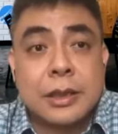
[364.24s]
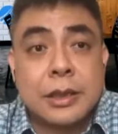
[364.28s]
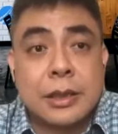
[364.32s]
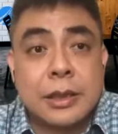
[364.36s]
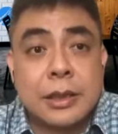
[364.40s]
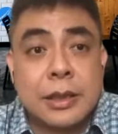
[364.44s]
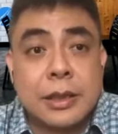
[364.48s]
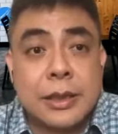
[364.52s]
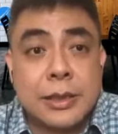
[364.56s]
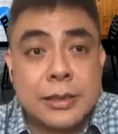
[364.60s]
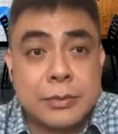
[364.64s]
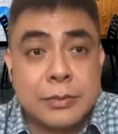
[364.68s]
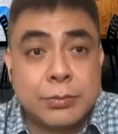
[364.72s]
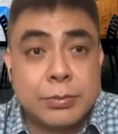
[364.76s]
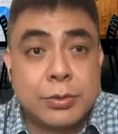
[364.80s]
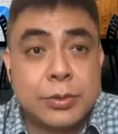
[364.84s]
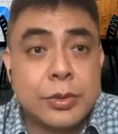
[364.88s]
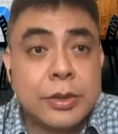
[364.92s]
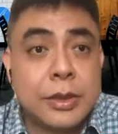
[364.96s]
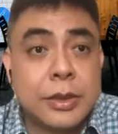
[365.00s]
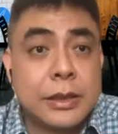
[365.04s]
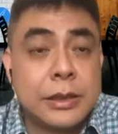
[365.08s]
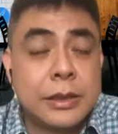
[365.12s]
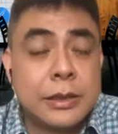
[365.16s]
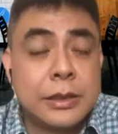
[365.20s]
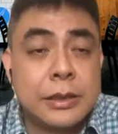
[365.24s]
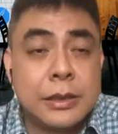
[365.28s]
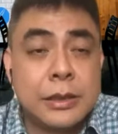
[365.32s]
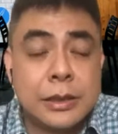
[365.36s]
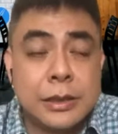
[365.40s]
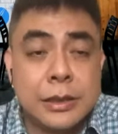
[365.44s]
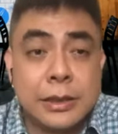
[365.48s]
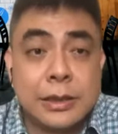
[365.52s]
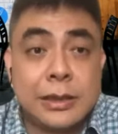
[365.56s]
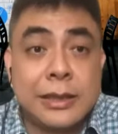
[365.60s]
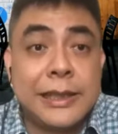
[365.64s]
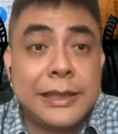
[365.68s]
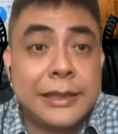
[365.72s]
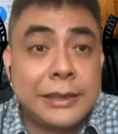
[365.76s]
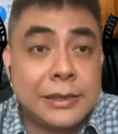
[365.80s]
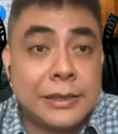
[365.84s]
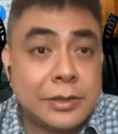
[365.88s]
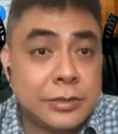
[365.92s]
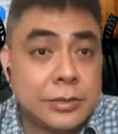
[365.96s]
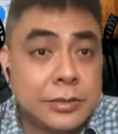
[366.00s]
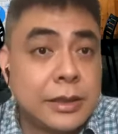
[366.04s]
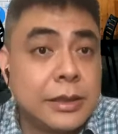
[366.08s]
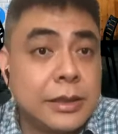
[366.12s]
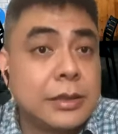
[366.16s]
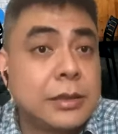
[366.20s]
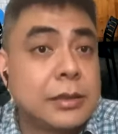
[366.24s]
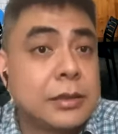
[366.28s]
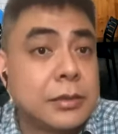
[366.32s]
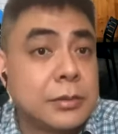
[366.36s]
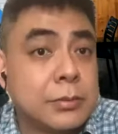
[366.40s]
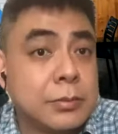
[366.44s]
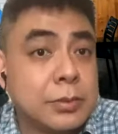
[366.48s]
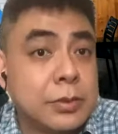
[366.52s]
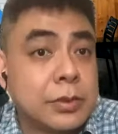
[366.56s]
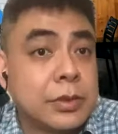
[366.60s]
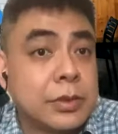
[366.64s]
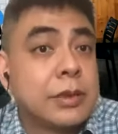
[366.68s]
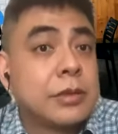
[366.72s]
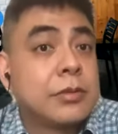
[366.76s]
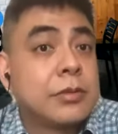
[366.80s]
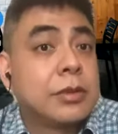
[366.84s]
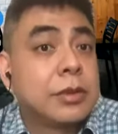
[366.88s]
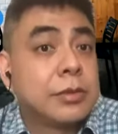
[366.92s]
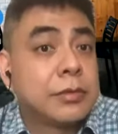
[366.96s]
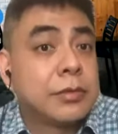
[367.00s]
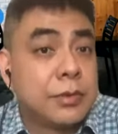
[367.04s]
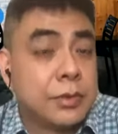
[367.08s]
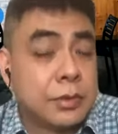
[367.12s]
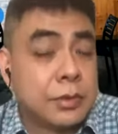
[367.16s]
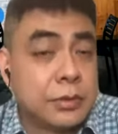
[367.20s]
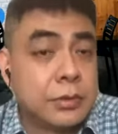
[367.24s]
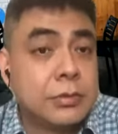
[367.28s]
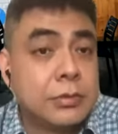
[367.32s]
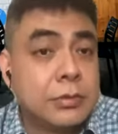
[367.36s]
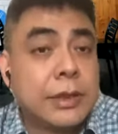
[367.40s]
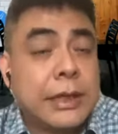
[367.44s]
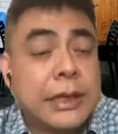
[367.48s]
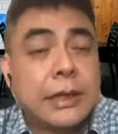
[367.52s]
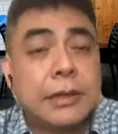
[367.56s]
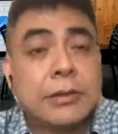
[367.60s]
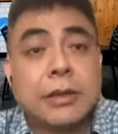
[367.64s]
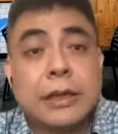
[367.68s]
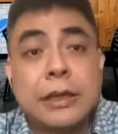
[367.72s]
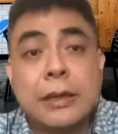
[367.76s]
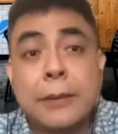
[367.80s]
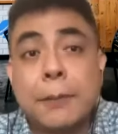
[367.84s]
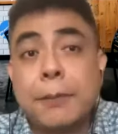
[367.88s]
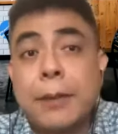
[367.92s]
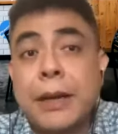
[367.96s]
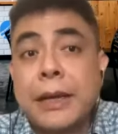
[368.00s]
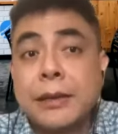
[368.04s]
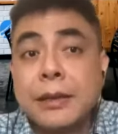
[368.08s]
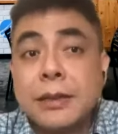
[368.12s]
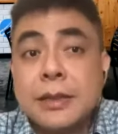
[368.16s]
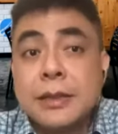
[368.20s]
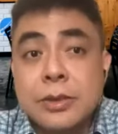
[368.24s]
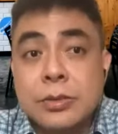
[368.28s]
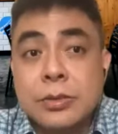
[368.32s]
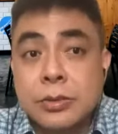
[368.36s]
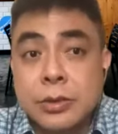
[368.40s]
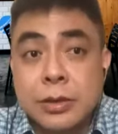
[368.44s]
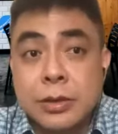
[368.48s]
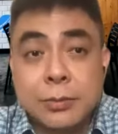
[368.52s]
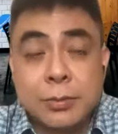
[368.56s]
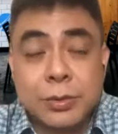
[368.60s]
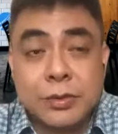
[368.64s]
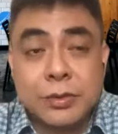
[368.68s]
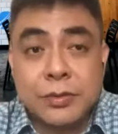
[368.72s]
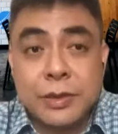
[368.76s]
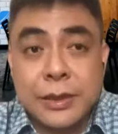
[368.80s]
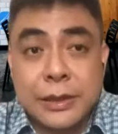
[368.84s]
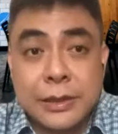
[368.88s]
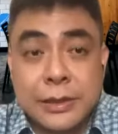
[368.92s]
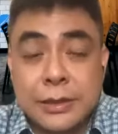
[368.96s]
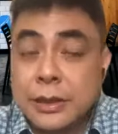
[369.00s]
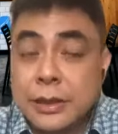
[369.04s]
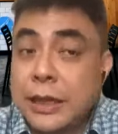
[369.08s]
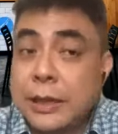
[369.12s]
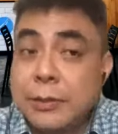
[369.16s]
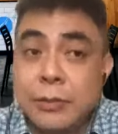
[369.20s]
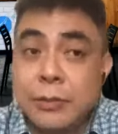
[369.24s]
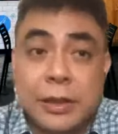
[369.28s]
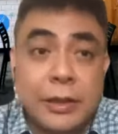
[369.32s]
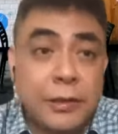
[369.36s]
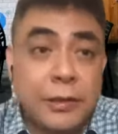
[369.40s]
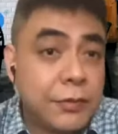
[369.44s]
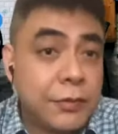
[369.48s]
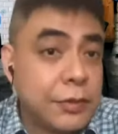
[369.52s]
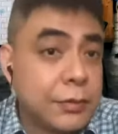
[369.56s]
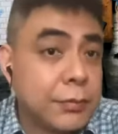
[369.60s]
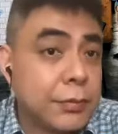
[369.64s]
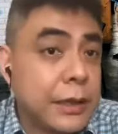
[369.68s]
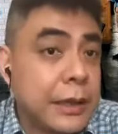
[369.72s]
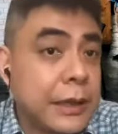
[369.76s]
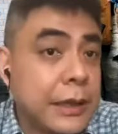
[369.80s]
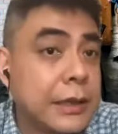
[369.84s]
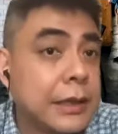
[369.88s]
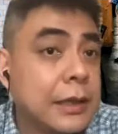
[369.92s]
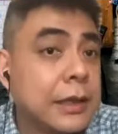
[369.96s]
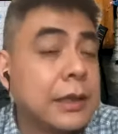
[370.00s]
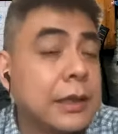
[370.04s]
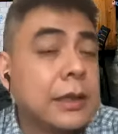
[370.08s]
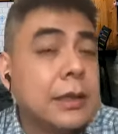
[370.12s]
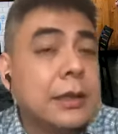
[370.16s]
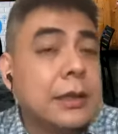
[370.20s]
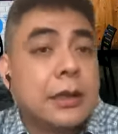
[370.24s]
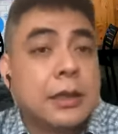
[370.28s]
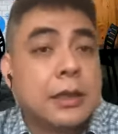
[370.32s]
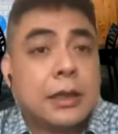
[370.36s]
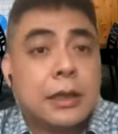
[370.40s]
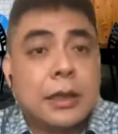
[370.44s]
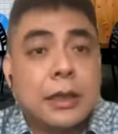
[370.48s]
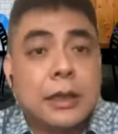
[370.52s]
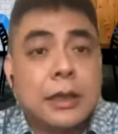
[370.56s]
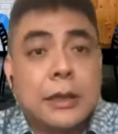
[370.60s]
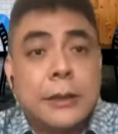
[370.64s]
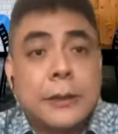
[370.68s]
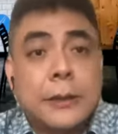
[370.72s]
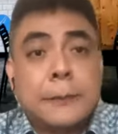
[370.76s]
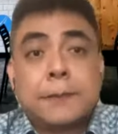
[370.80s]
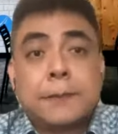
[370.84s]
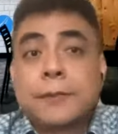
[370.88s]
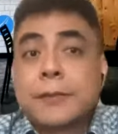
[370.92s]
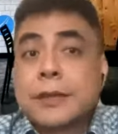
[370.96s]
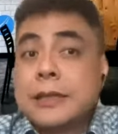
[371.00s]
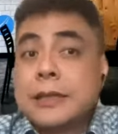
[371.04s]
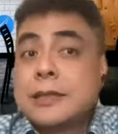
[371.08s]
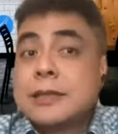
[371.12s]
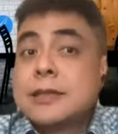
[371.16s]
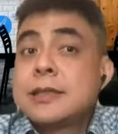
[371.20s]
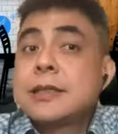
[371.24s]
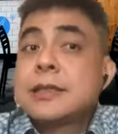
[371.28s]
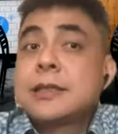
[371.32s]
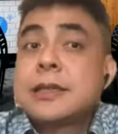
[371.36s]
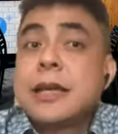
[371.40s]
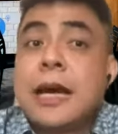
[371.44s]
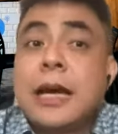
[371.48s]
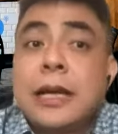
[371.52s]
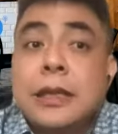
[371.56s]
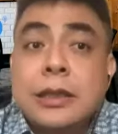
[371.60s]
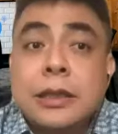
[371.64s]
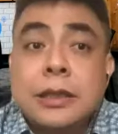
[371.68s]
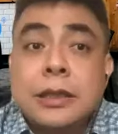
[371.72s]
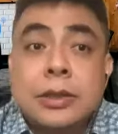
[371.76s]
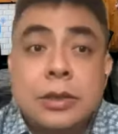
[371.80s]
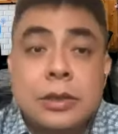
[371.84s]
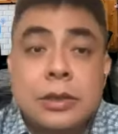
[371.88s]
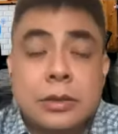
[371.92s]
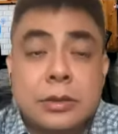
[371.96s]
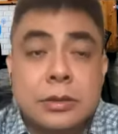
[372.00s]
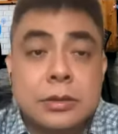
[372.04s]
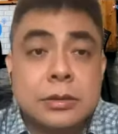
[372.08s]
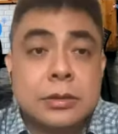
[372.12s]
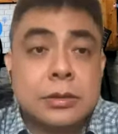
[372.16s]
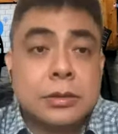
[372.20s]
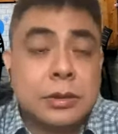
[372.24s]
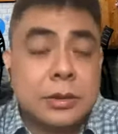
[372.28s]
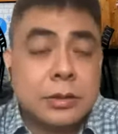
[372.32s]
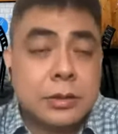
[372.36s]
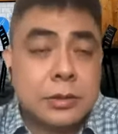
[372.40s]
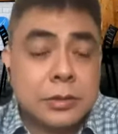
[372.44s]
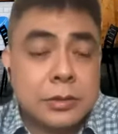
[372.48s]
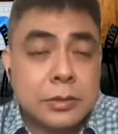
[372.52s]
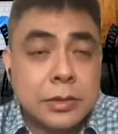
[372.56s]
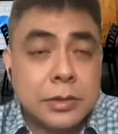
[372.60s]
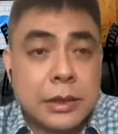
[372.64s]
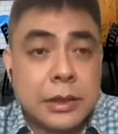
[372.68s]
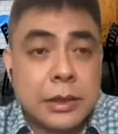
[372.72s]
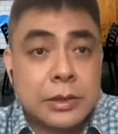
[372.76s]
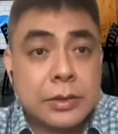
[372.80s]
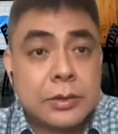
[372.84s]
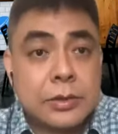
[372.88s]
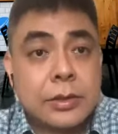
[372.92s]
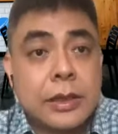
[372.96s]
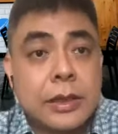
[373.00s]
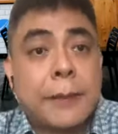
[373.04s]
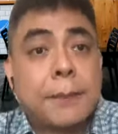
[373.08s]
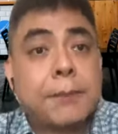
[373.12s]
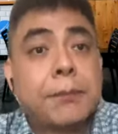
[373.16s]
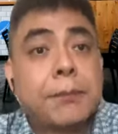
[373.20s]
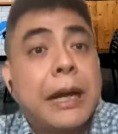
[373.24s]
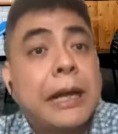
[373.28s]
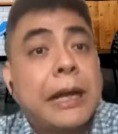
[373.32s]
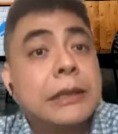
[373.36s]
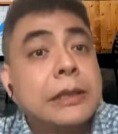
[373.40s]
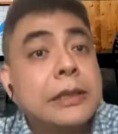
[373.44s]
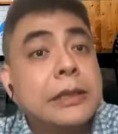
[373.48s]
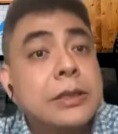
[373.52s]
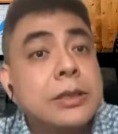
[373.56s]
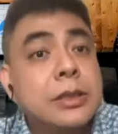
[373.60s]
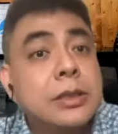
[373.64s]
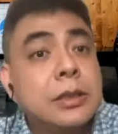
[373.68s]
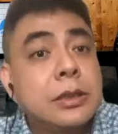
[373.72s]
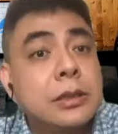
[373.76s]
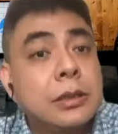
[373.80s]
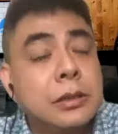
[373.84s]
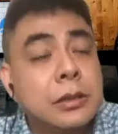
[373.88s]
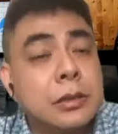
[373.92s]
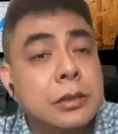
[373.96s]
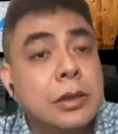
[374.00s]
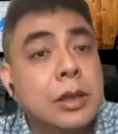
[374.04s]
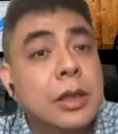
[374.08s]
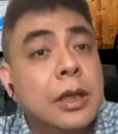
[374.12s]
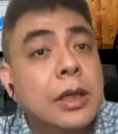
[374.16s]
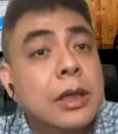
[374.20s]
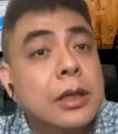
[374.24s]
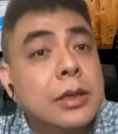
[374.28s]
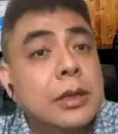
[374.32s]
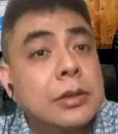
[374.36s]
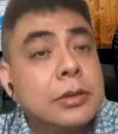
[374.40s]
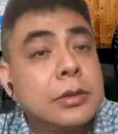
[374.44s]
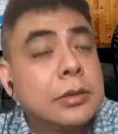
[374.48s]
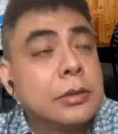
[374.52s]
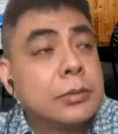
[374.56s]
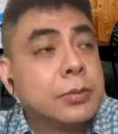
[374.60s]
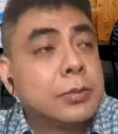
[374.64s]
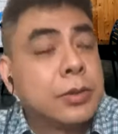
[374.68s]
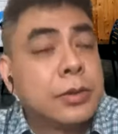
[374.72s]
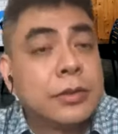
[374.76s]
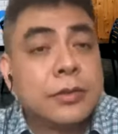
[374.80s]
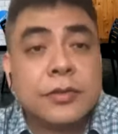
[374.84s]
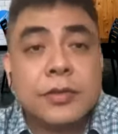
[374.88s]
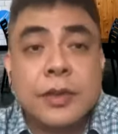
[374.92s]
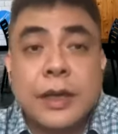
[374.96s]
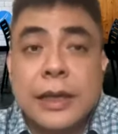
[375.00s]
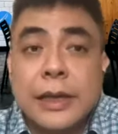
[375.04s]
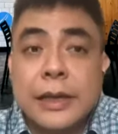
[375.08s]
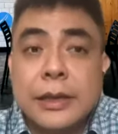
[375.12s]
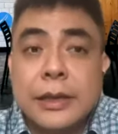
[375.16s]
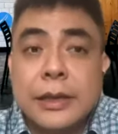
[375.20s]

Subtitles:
has broken links, right? Or broken workflow where the partners do not provide timely feedback. It's harder to get partners to provide